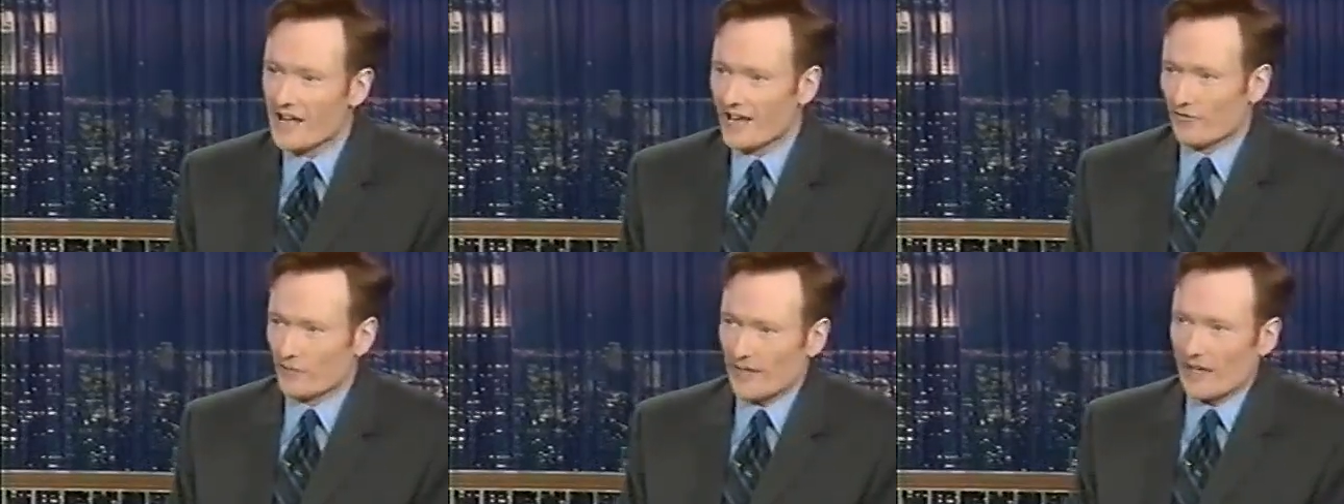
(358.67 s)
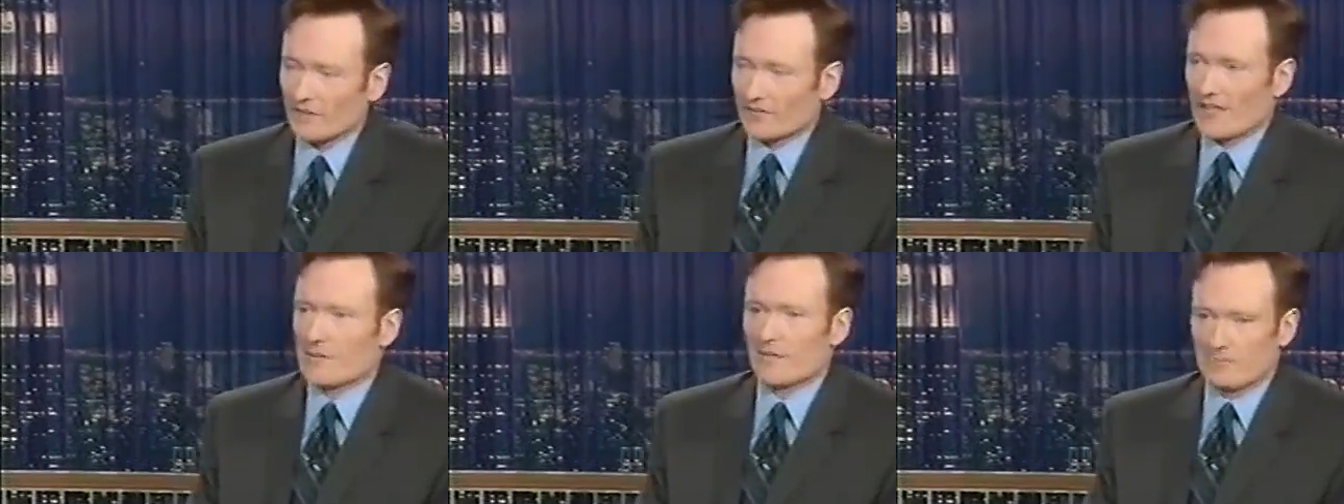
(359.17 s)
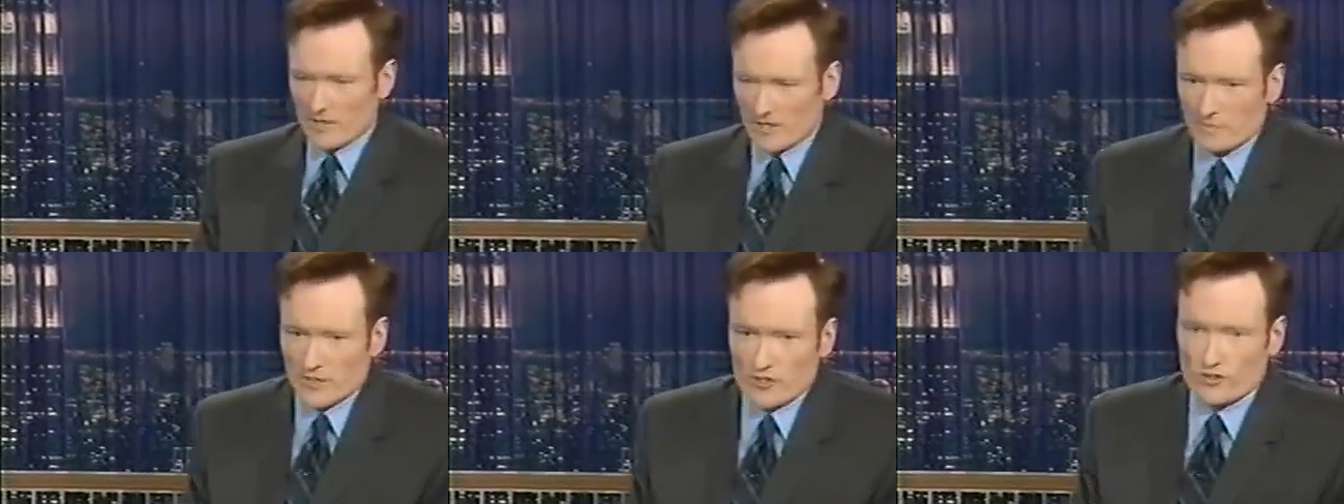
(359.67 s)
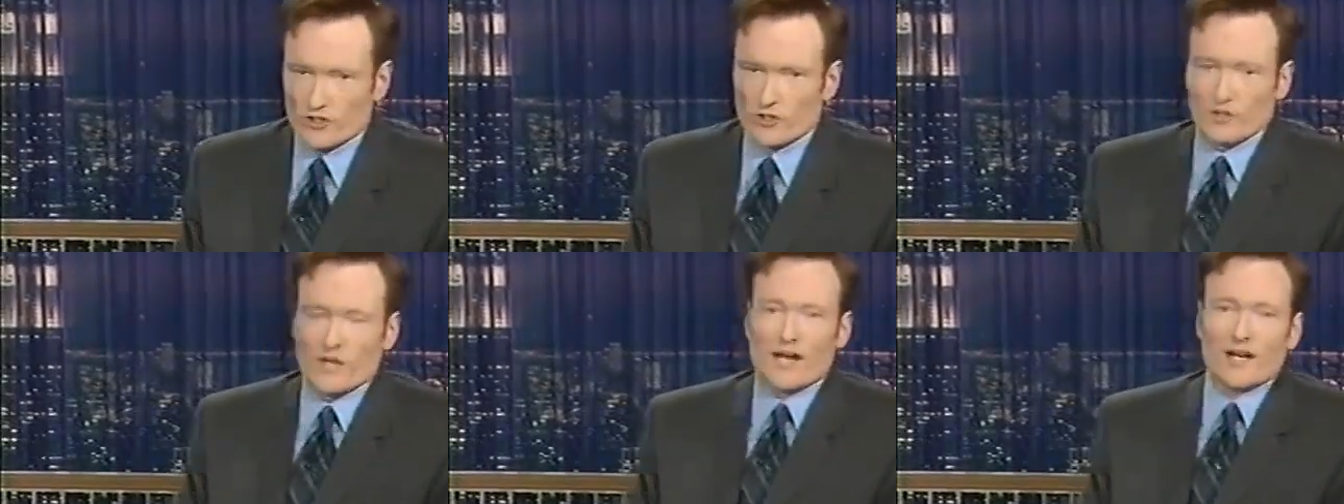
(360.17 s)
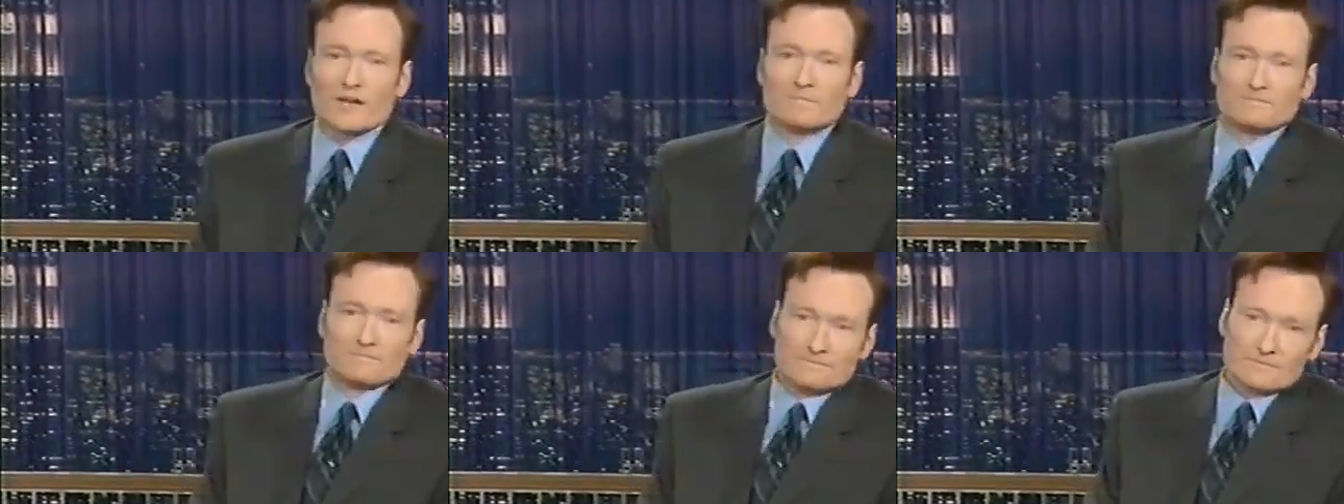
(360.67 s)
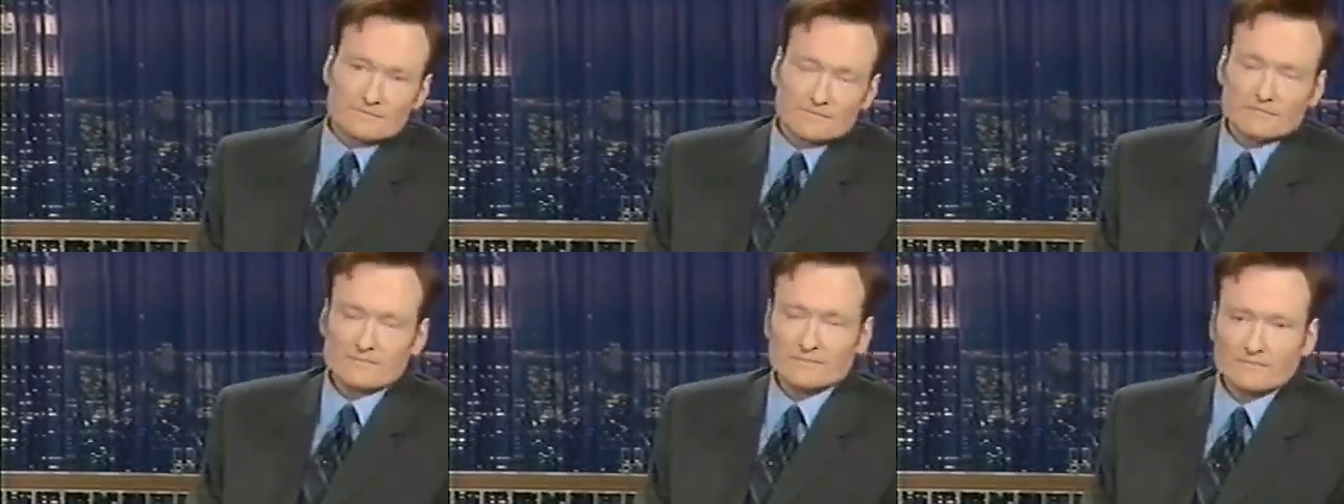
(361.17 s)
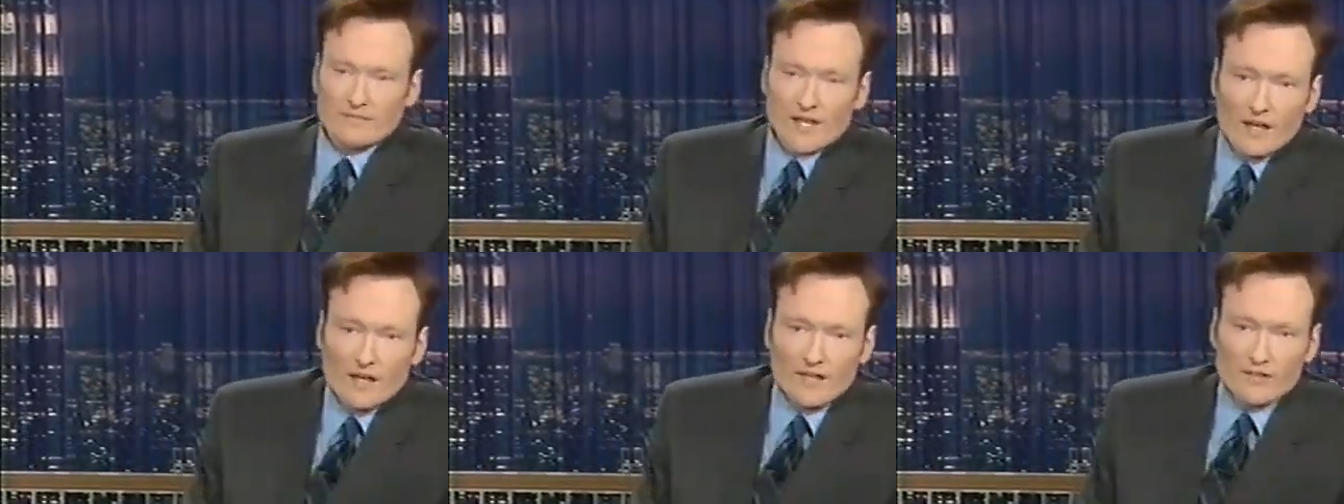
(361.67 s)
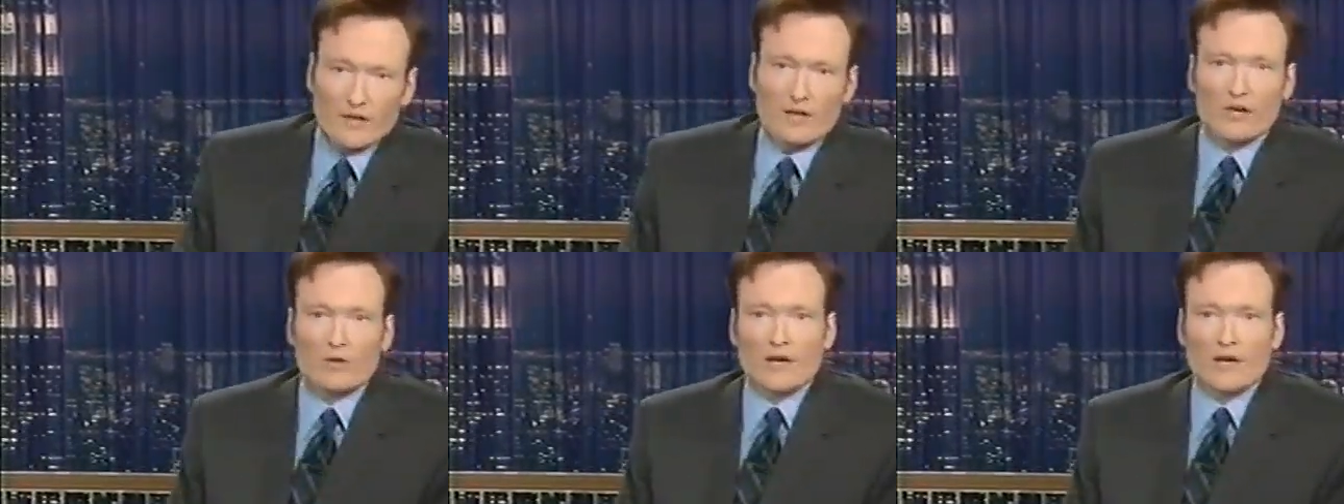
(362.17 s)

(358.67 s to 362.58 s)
if we cut to him, it must be true. Um, no, no,